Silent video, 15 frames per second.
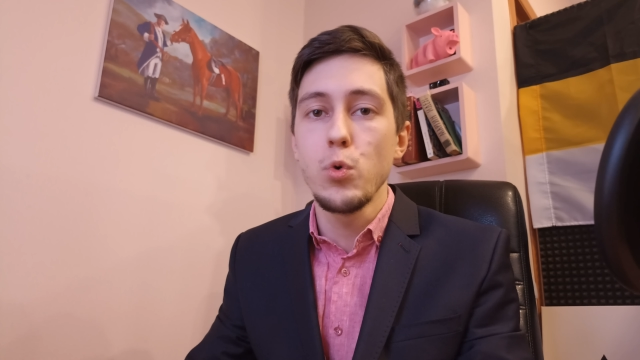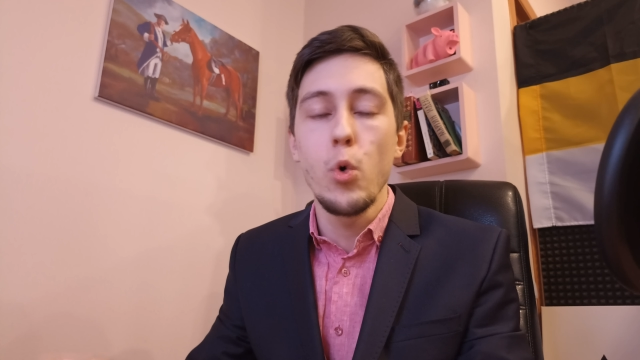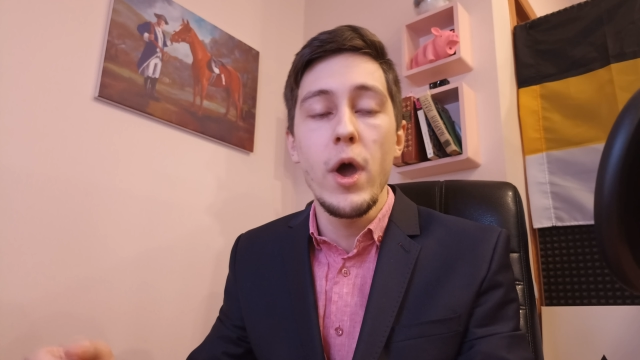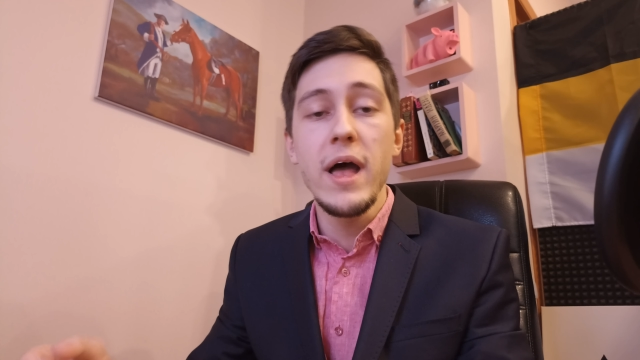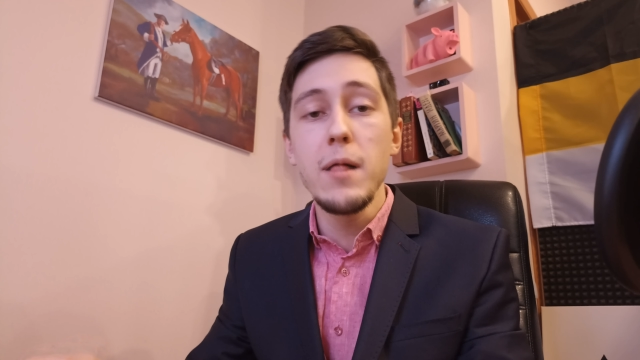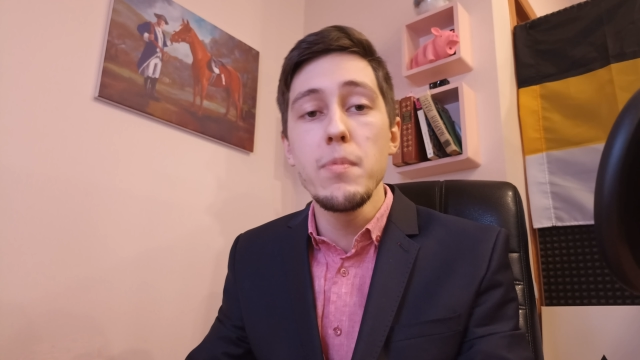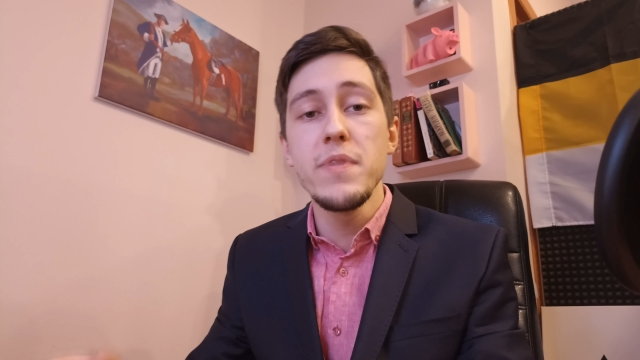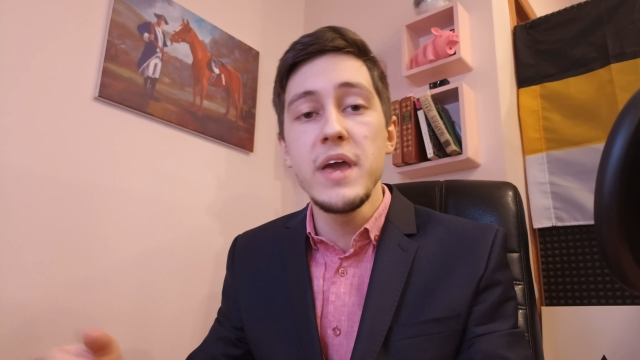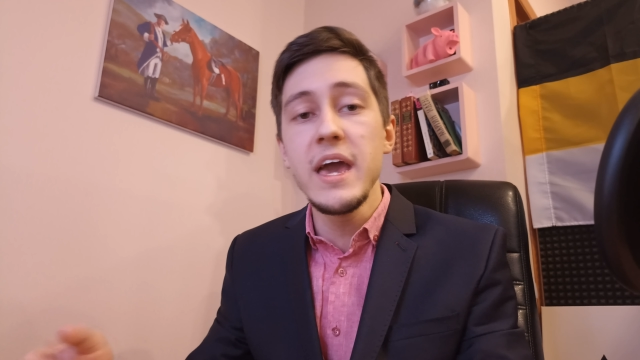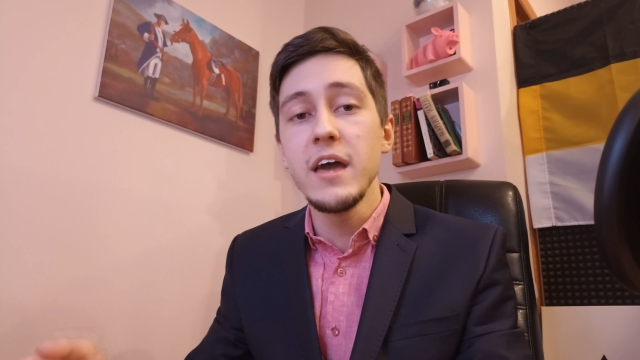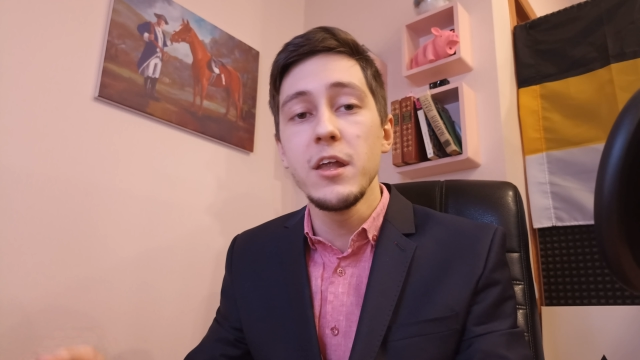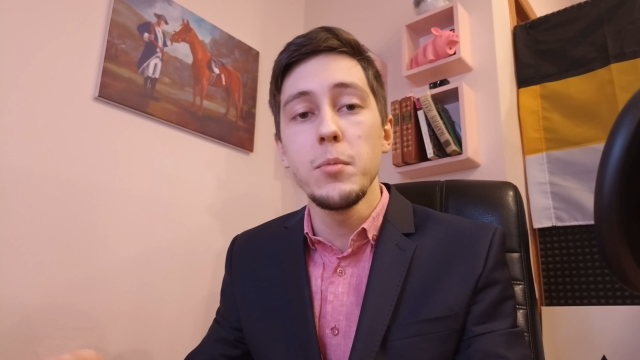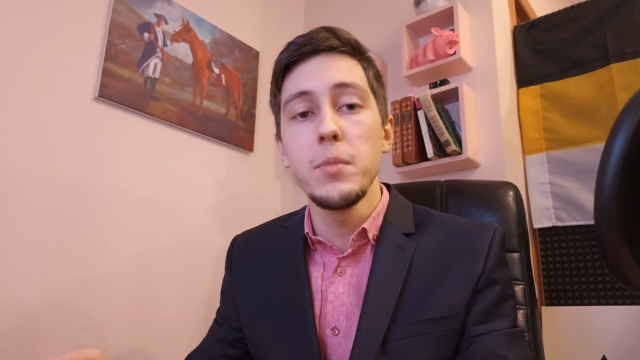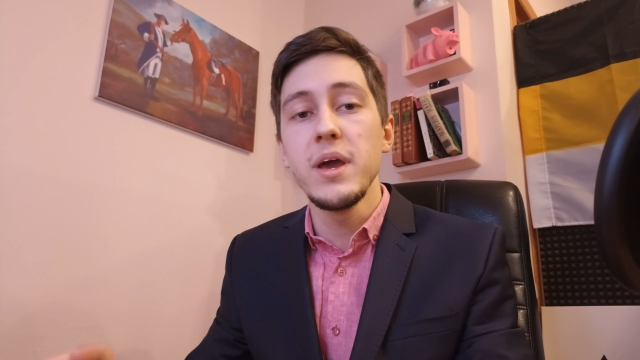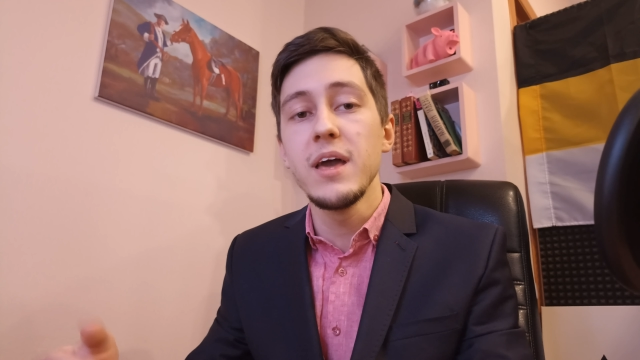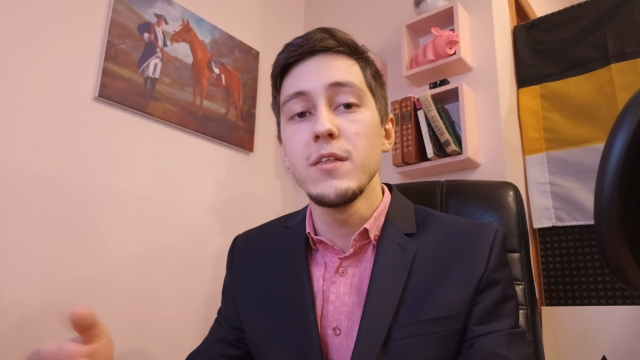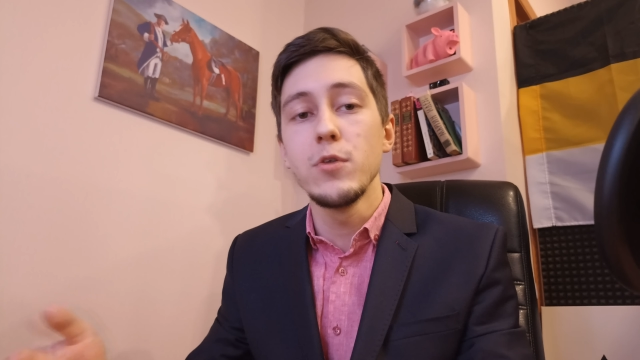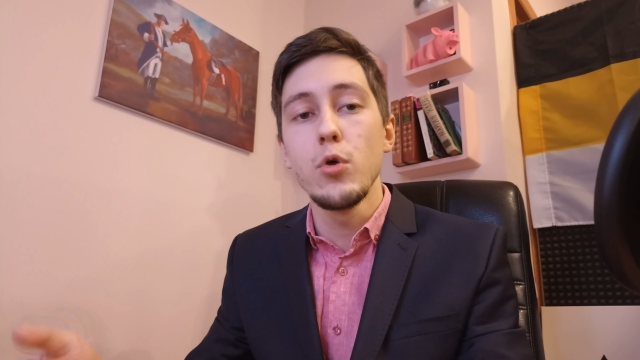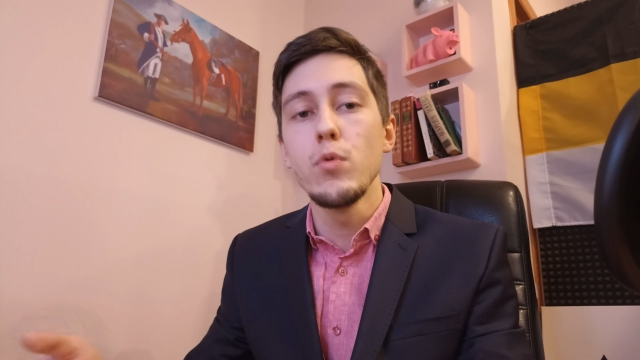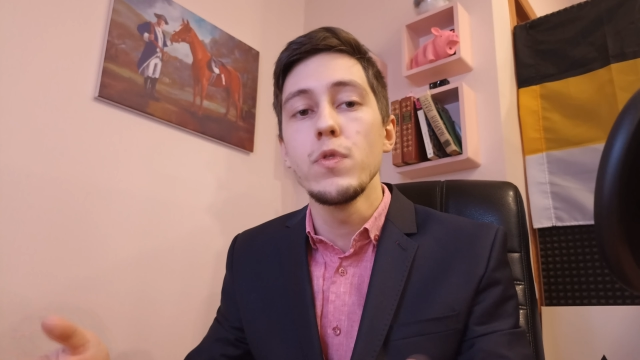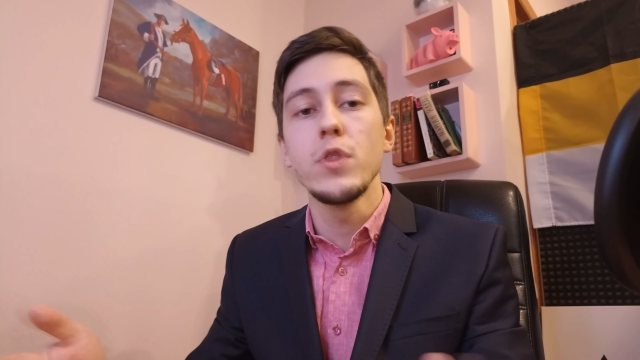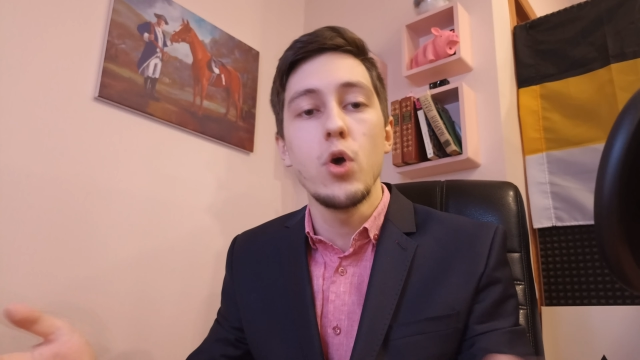who help the enemy and
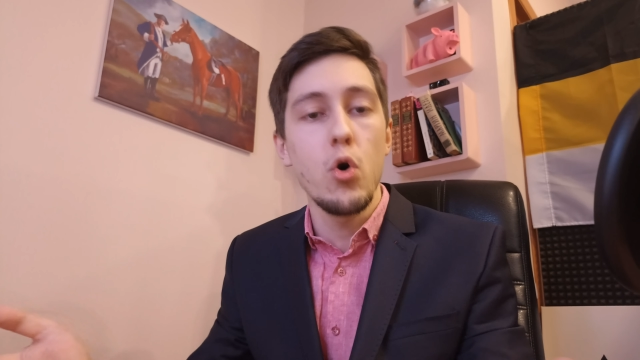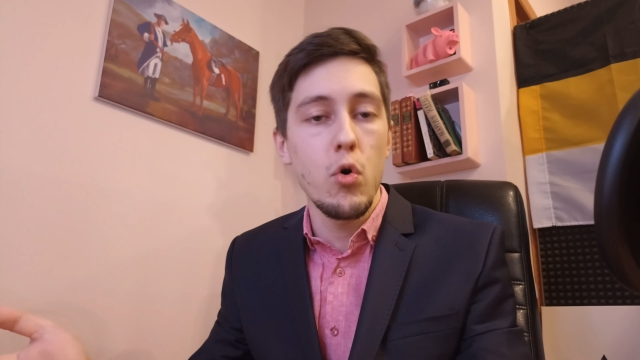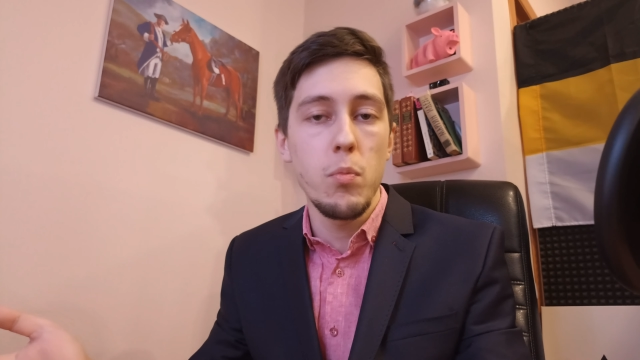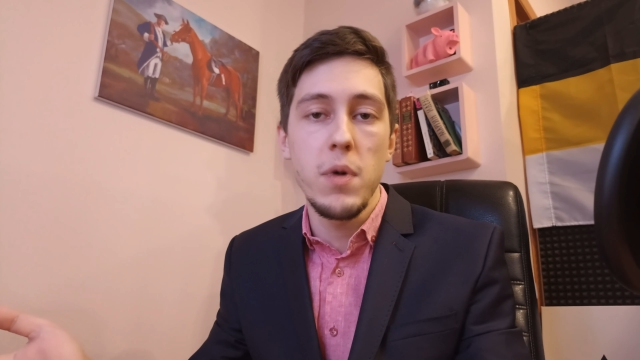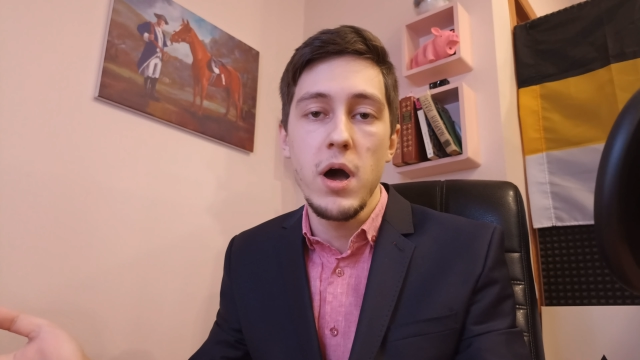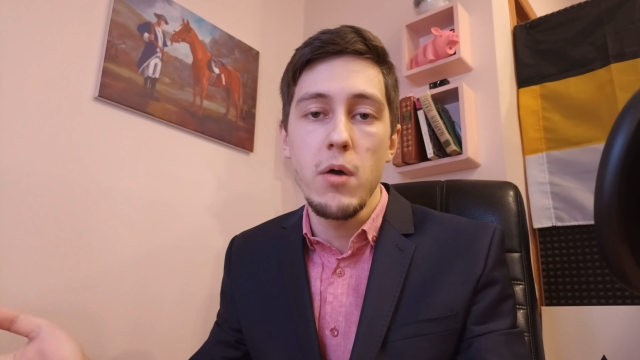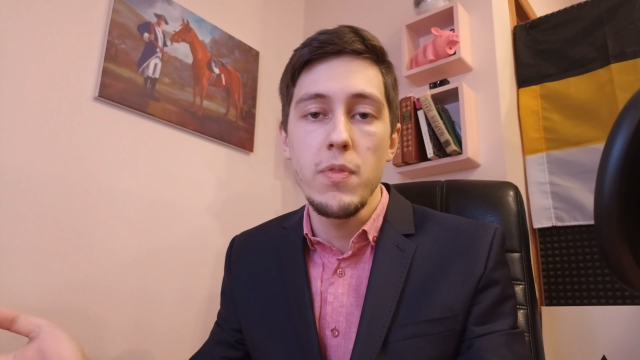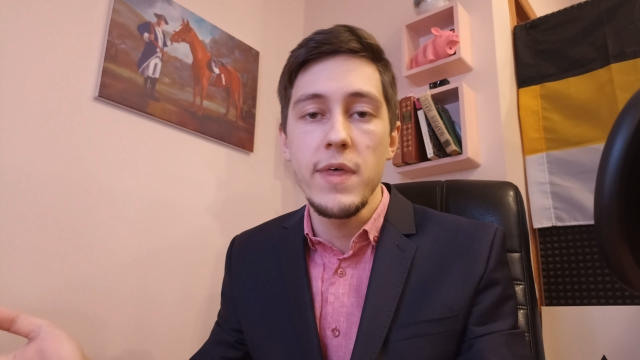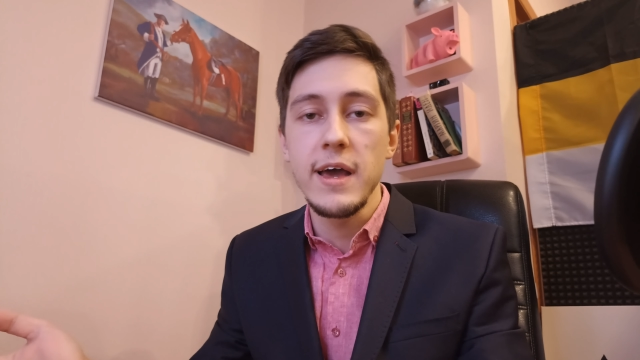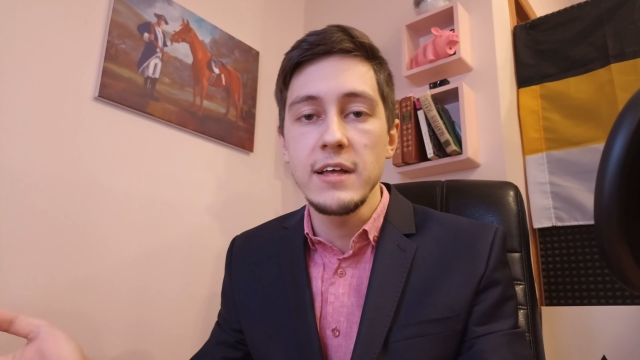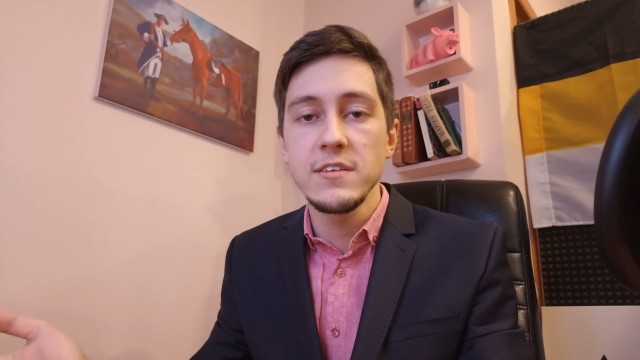don't know about